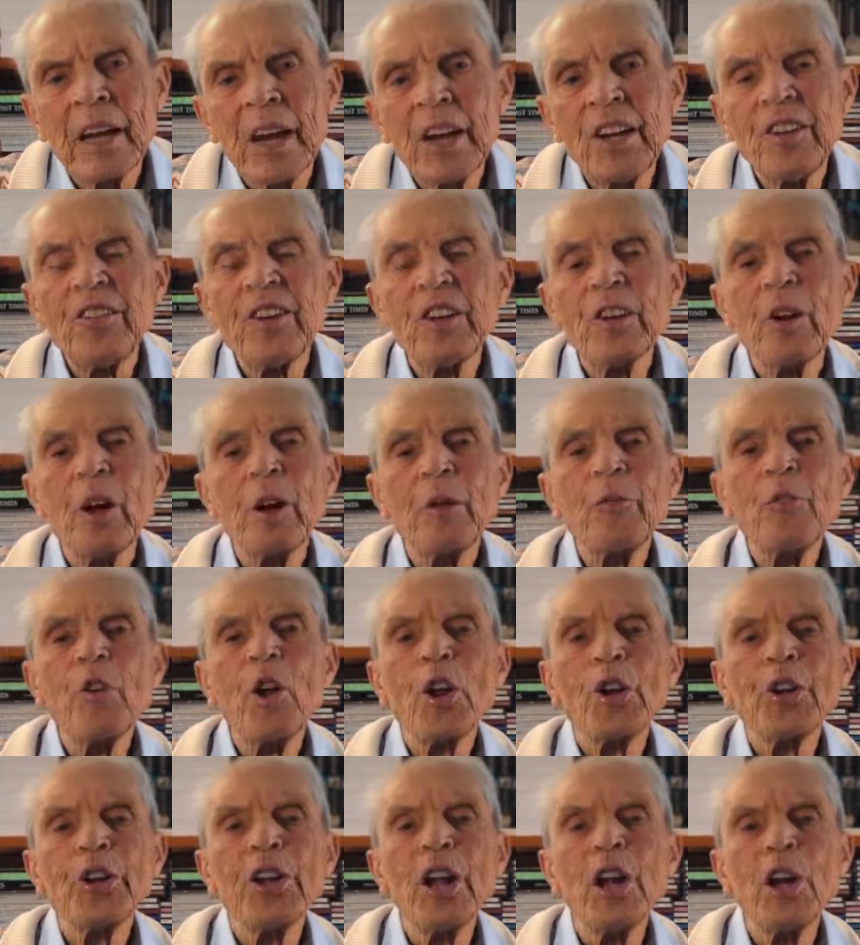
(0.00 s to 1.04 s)
He said, I've
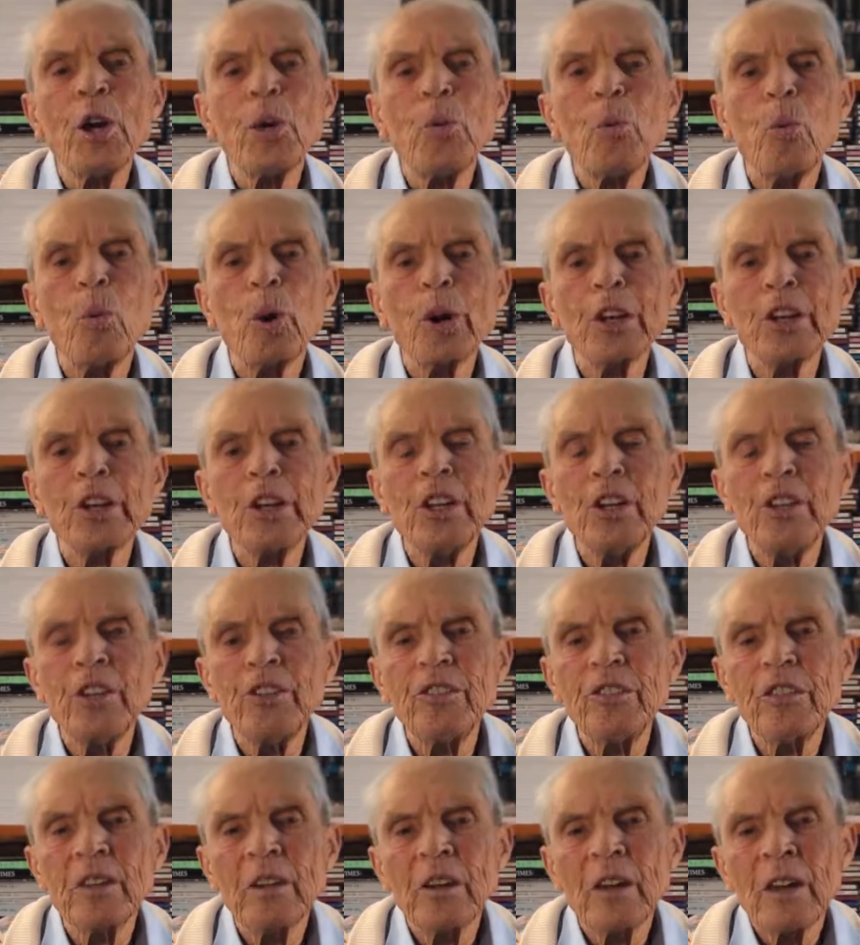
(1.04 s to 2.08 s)
not known what it
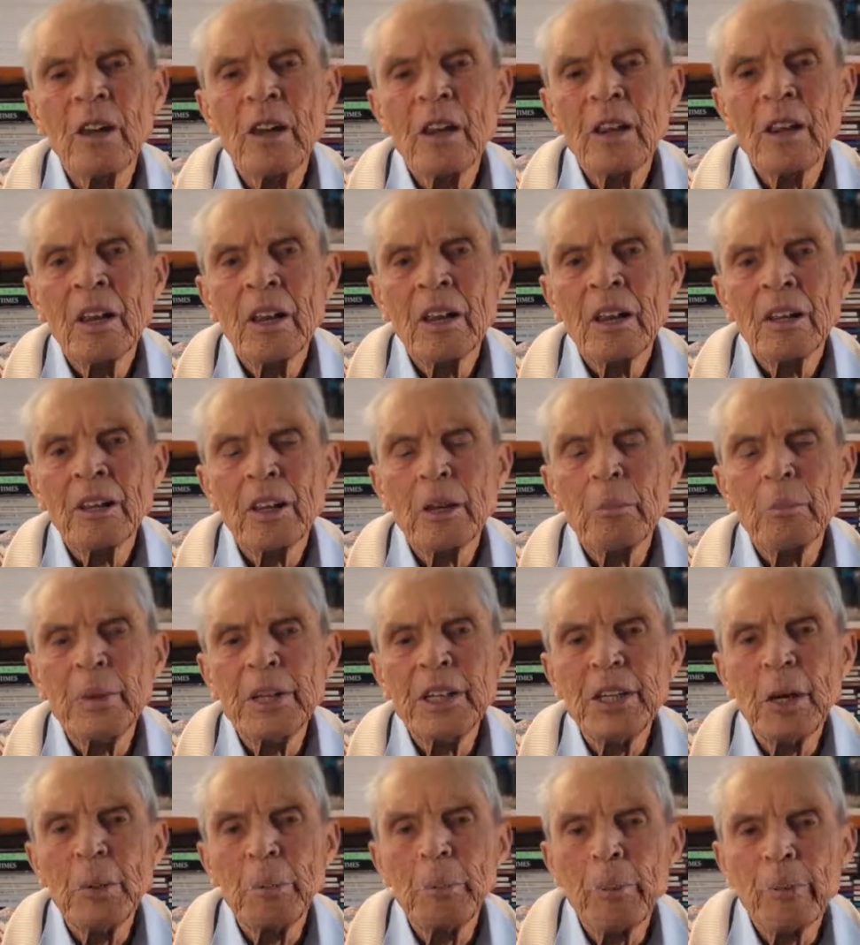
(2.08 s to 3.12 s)
is to
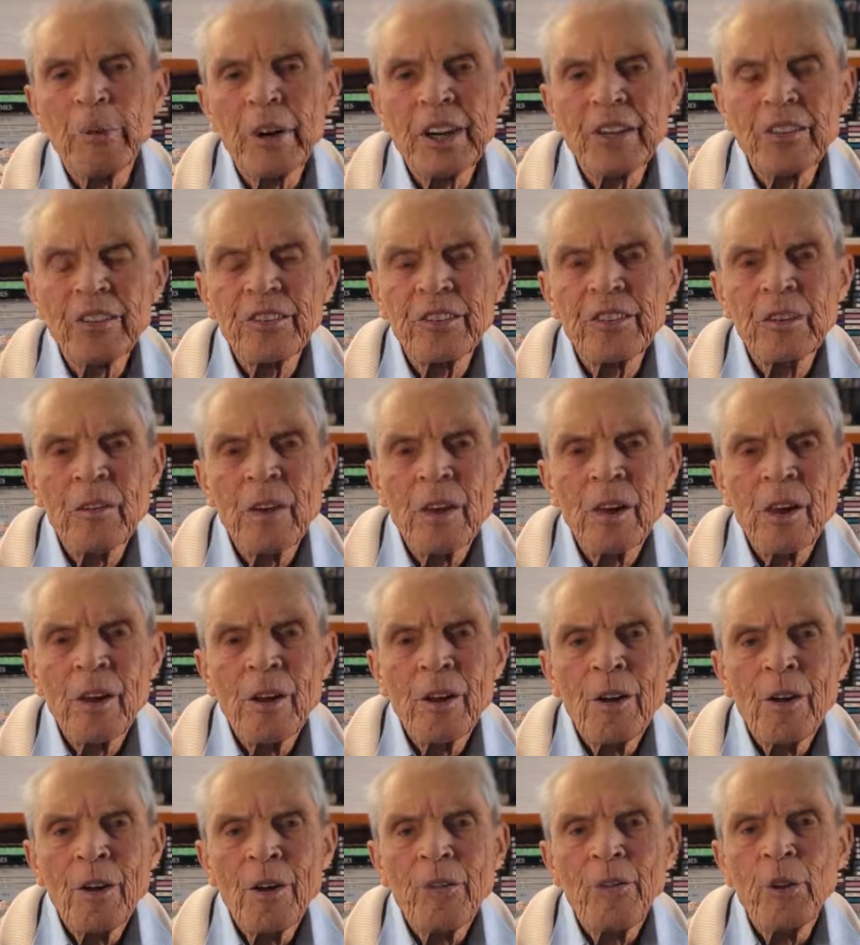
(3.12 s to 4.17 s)
be depressed
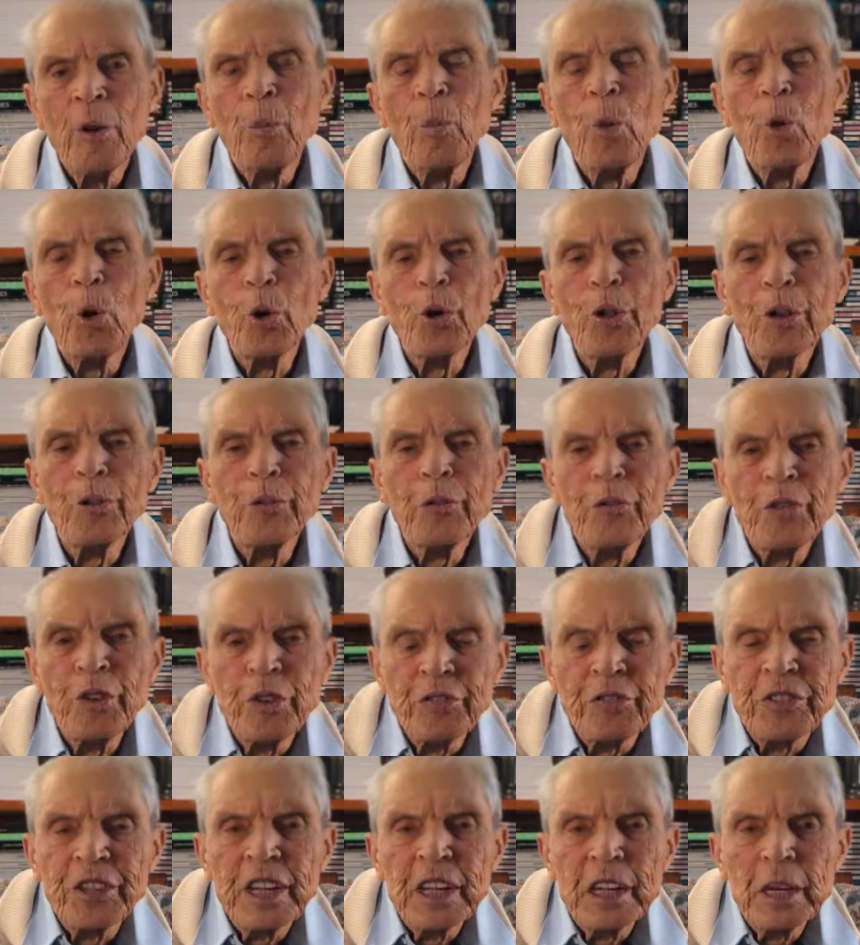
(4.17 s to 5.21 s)
for more than
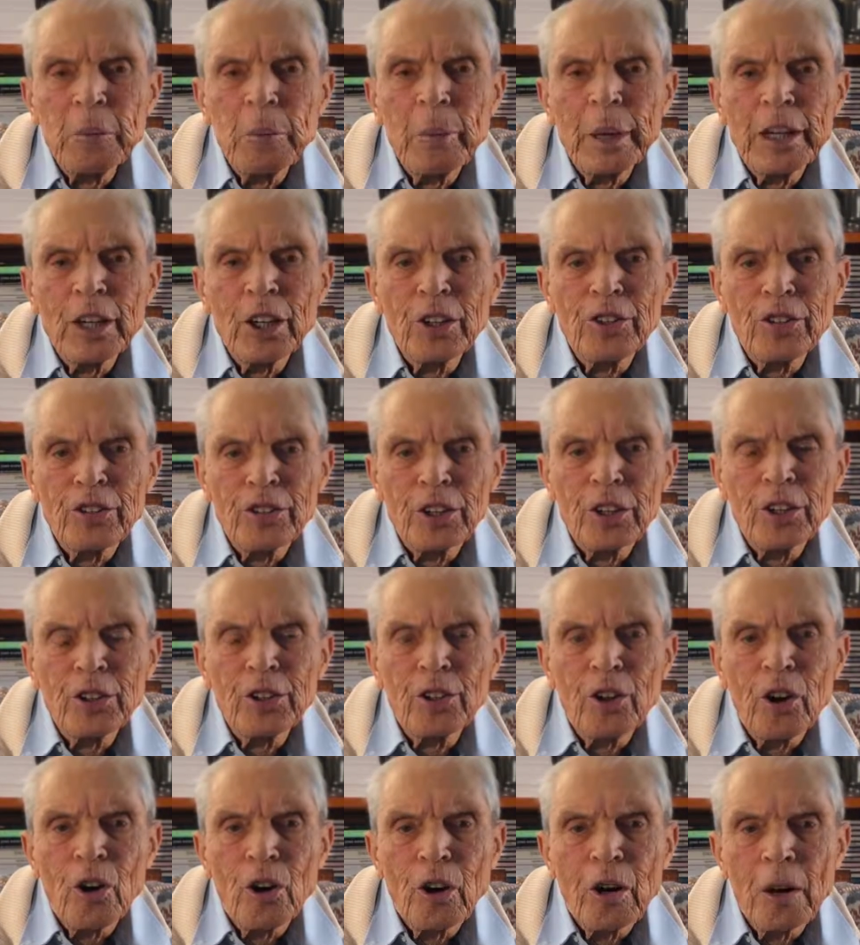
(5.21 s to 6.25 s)
15 minutes at a
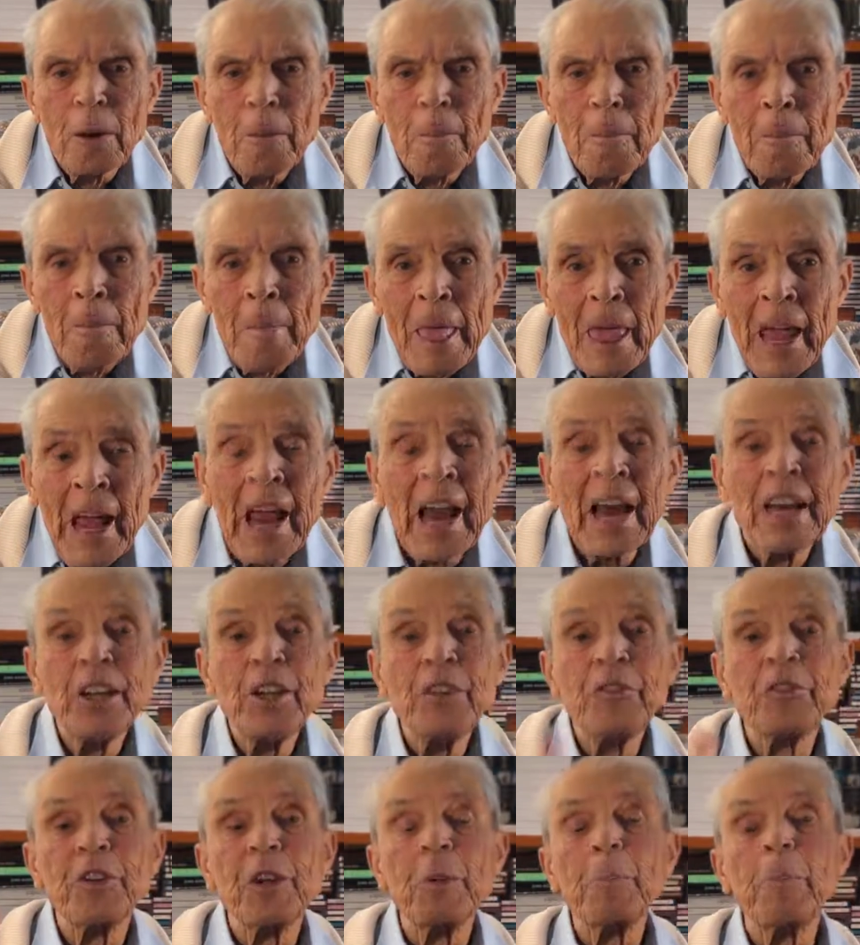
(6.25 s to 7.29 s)
time.
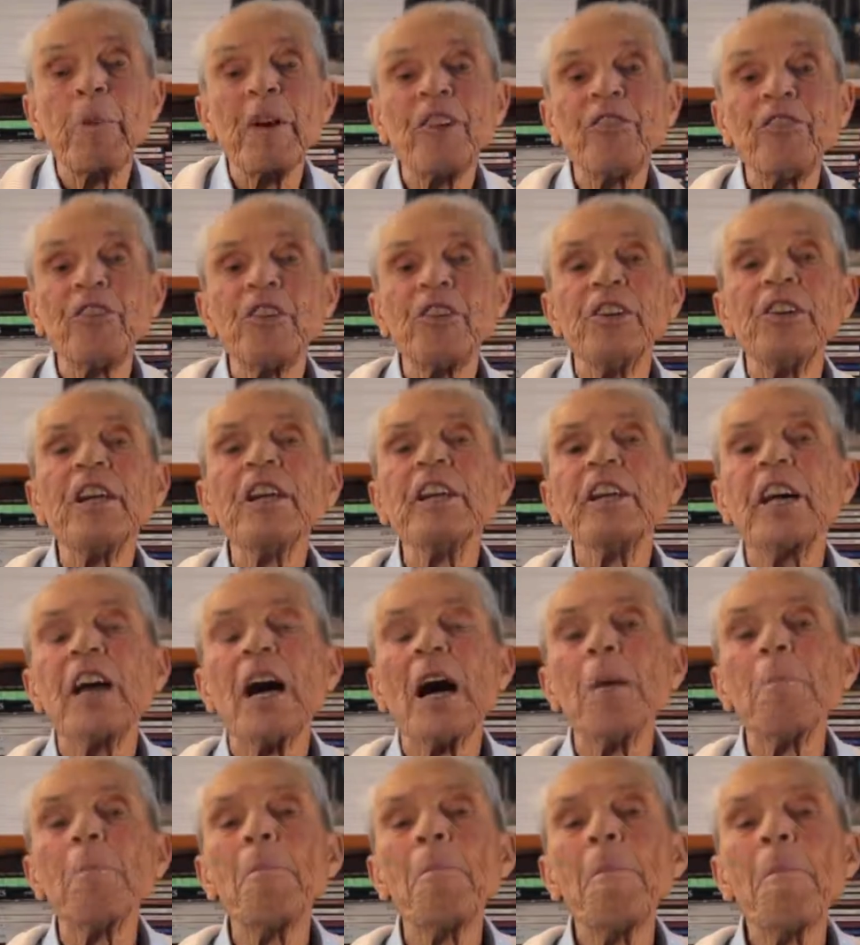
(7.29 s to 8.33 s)
And if depression did
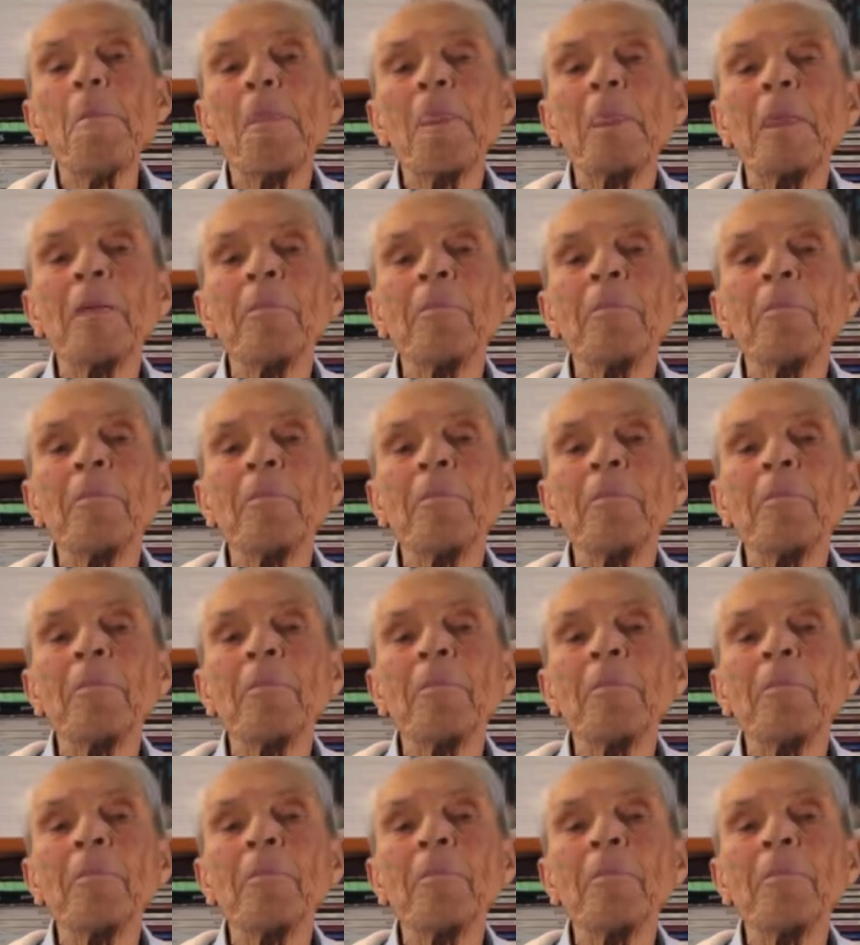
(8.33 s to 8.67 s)
come,